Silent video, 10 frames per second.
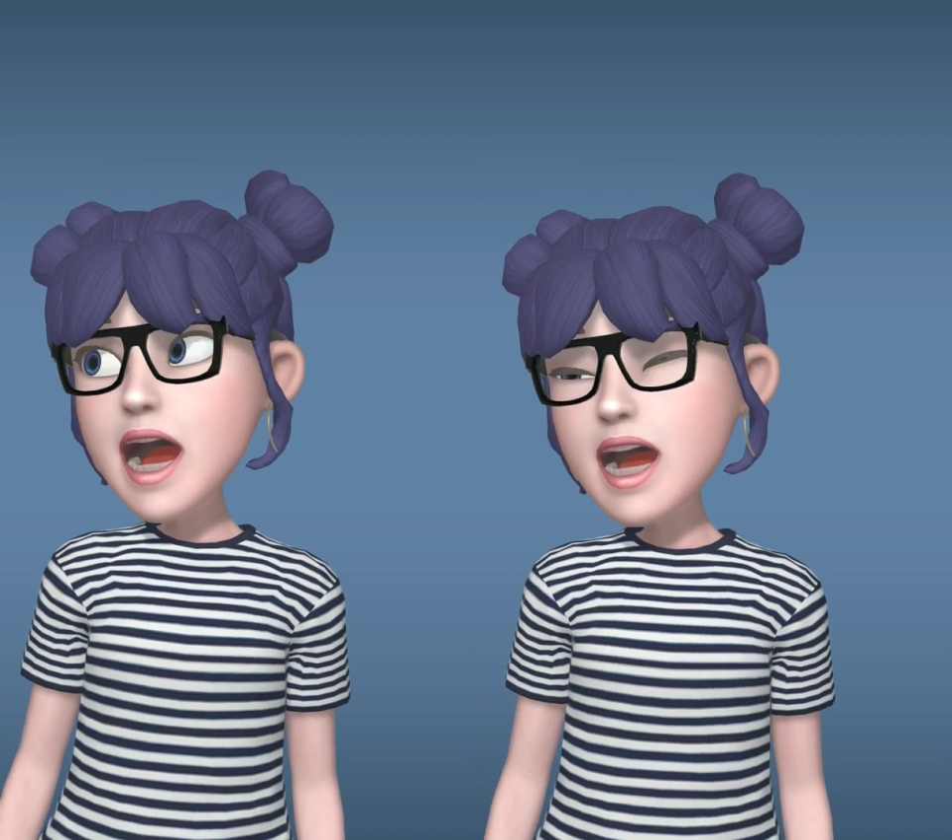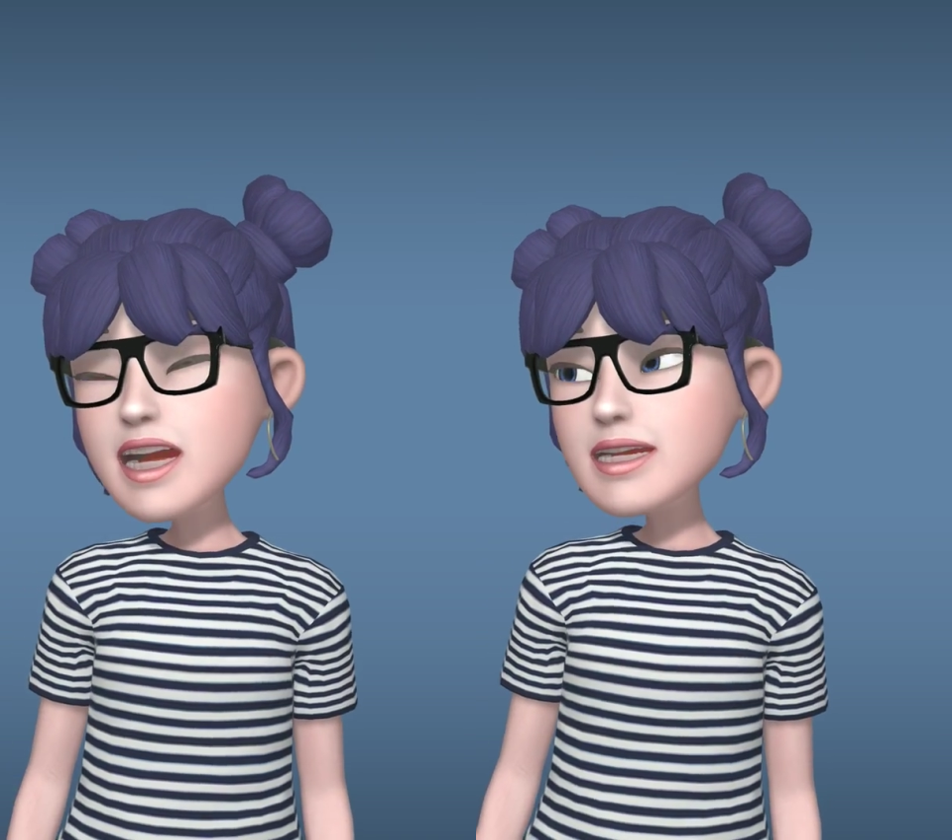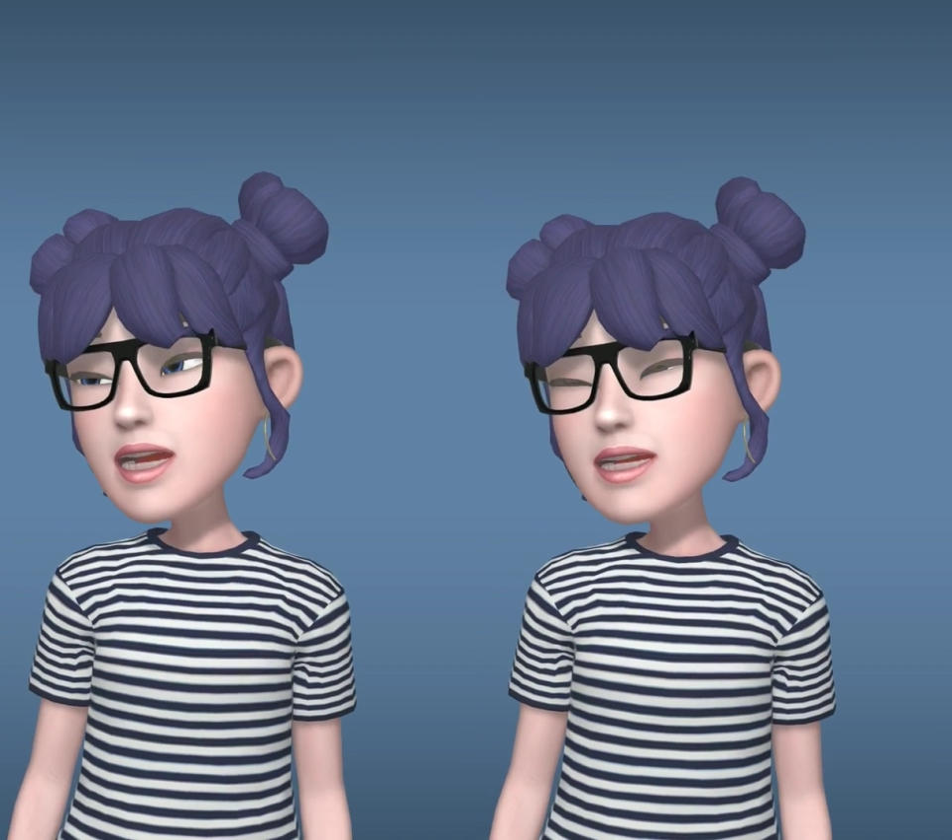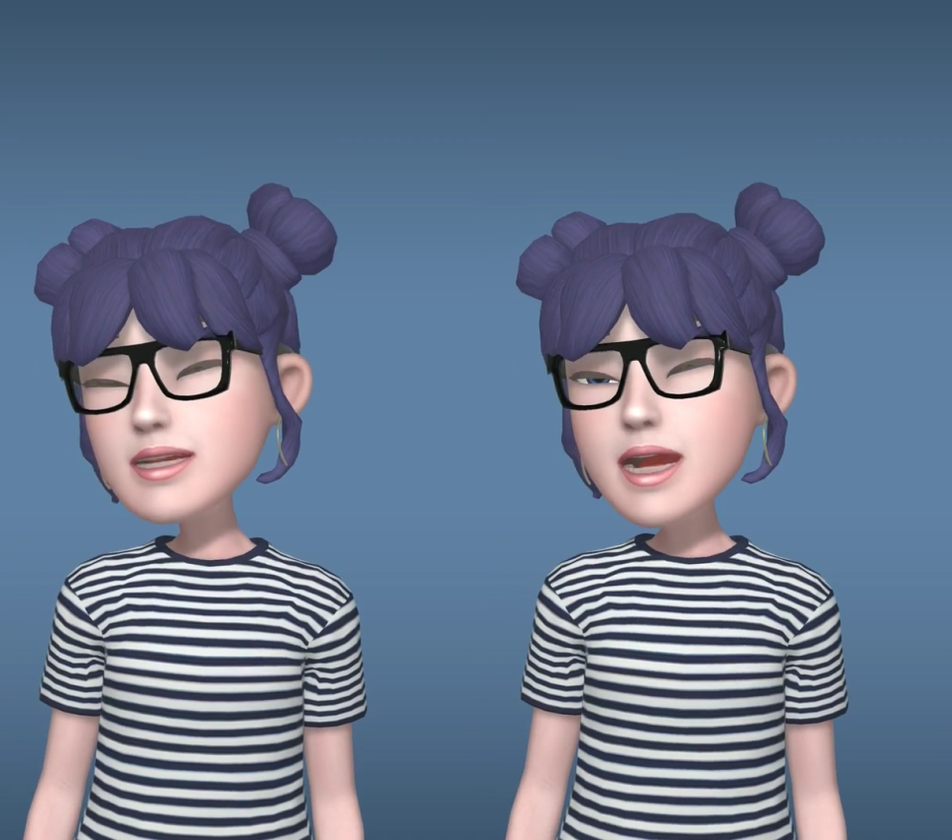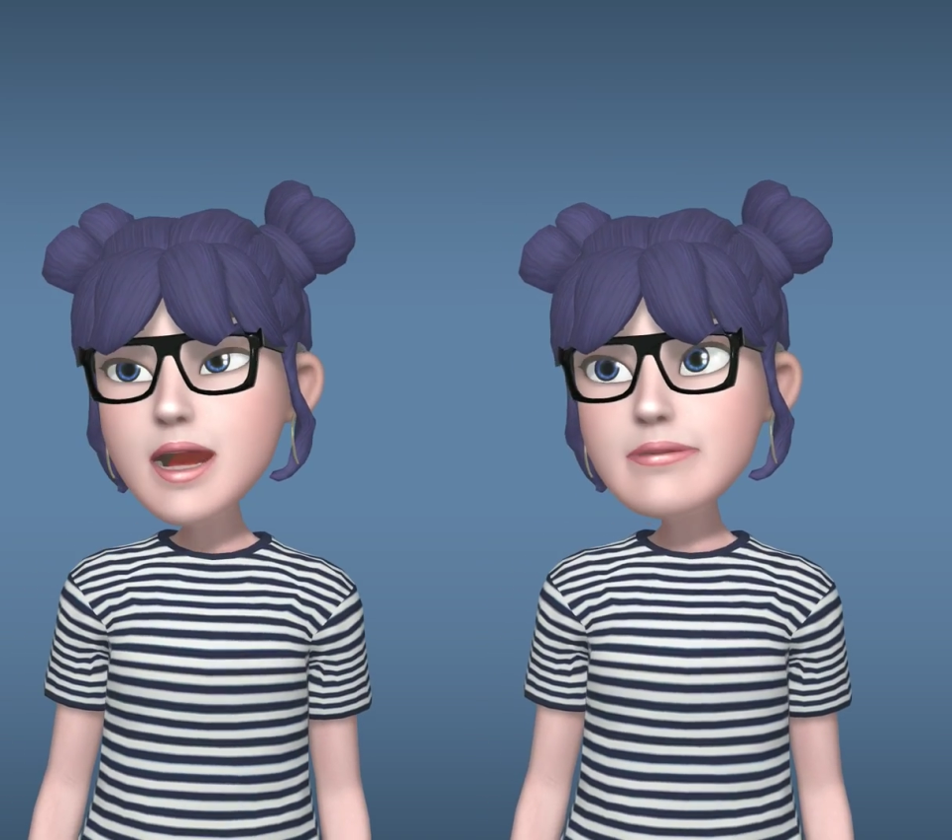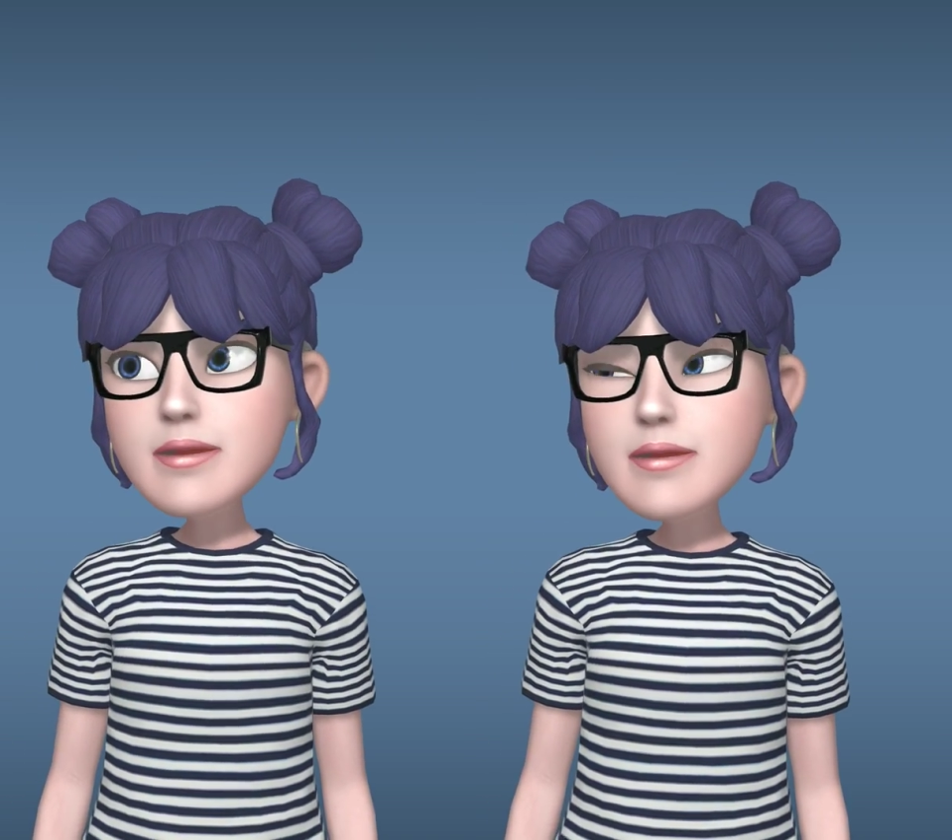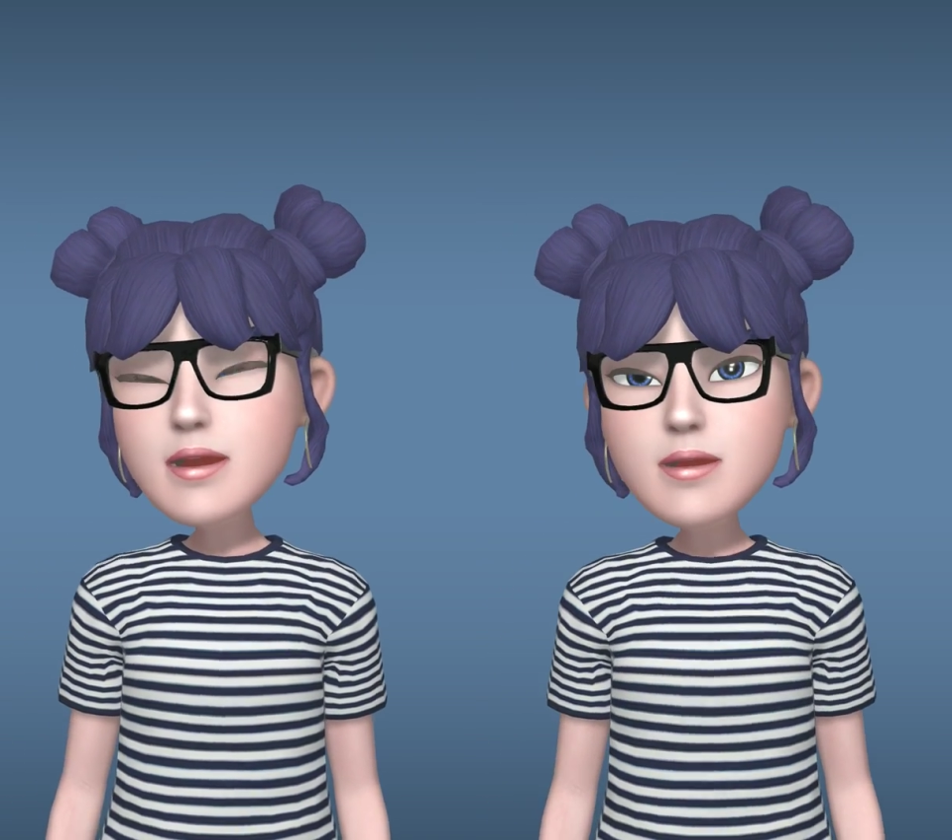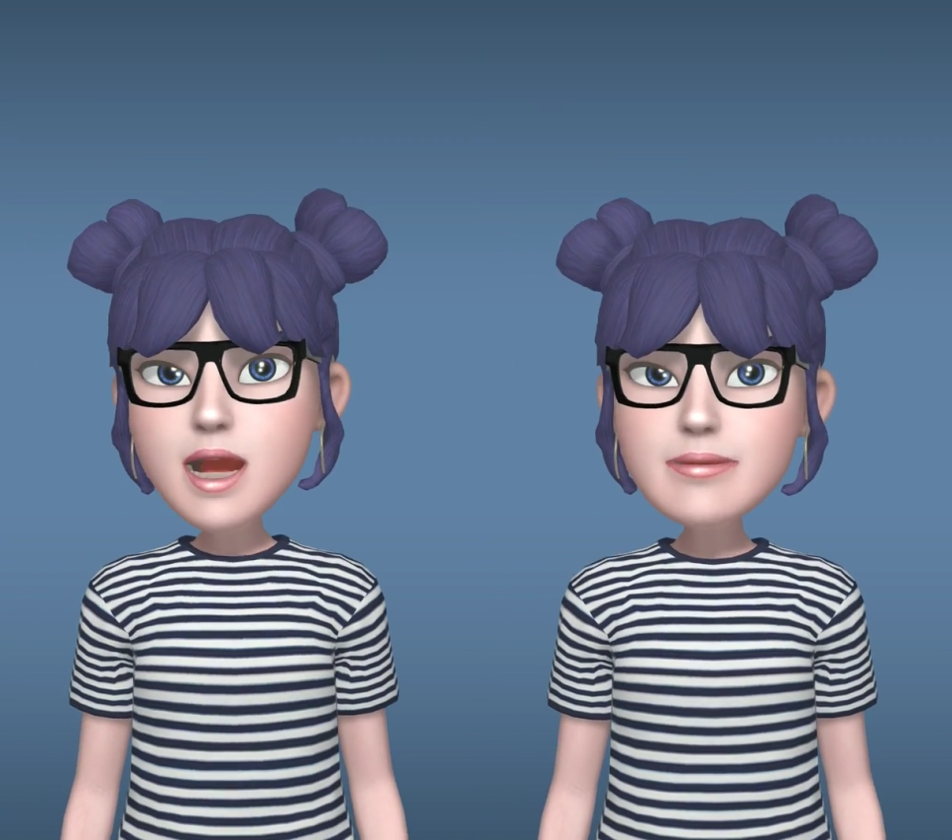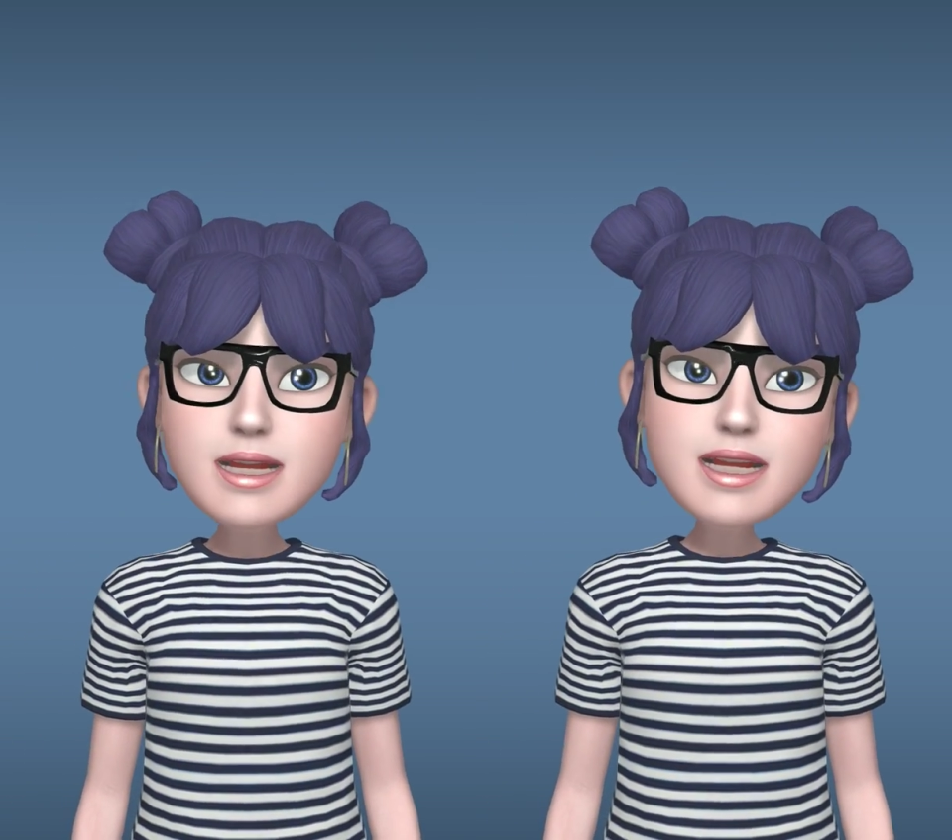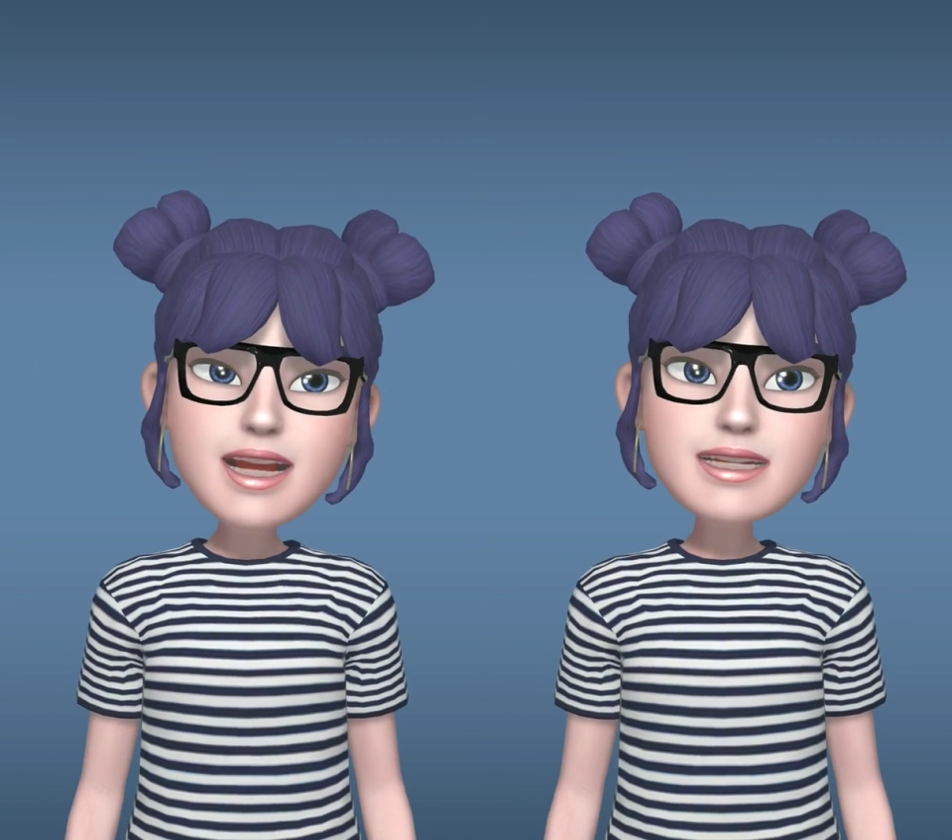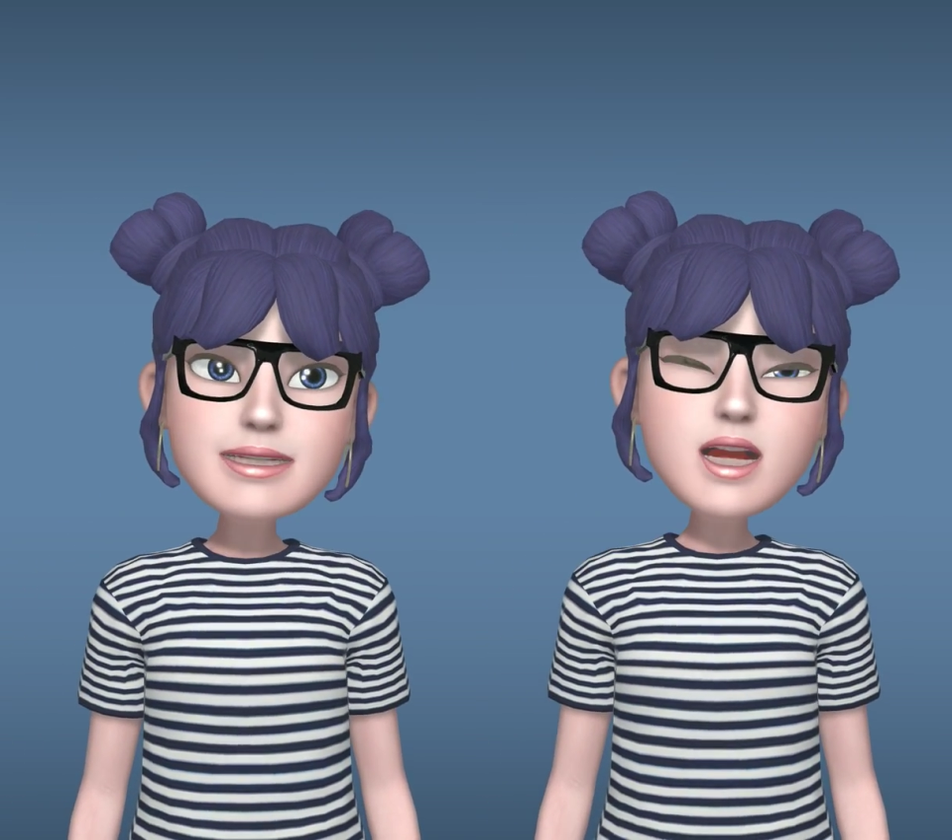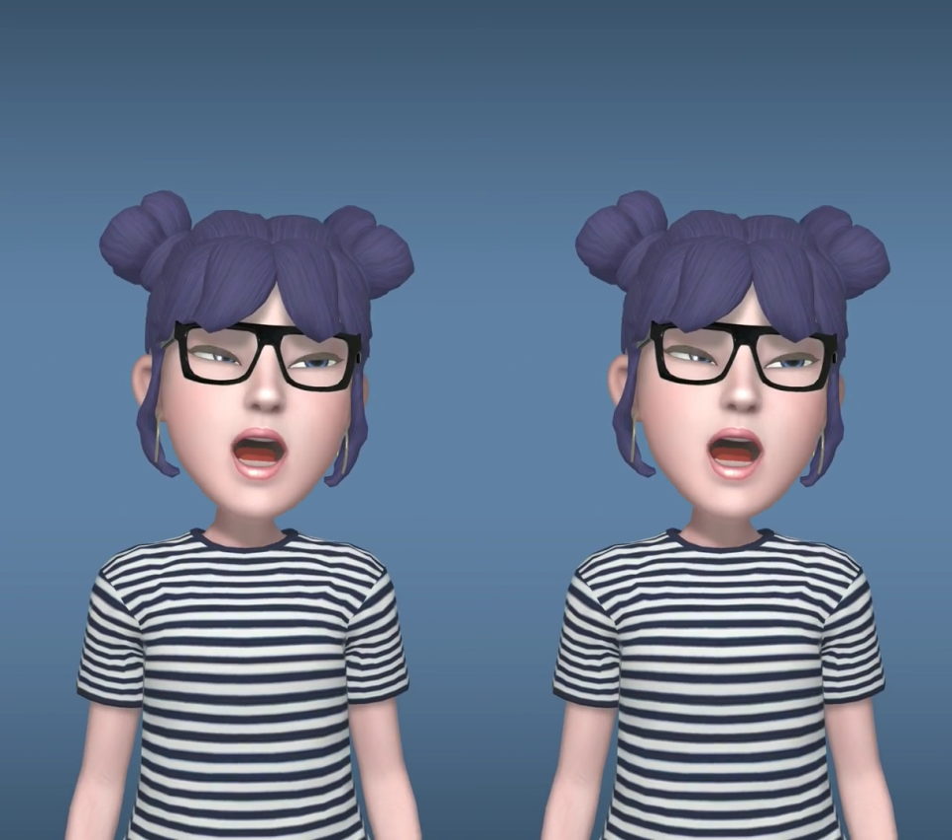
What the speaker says: don't know. I feel like I'm in for the ride of my life.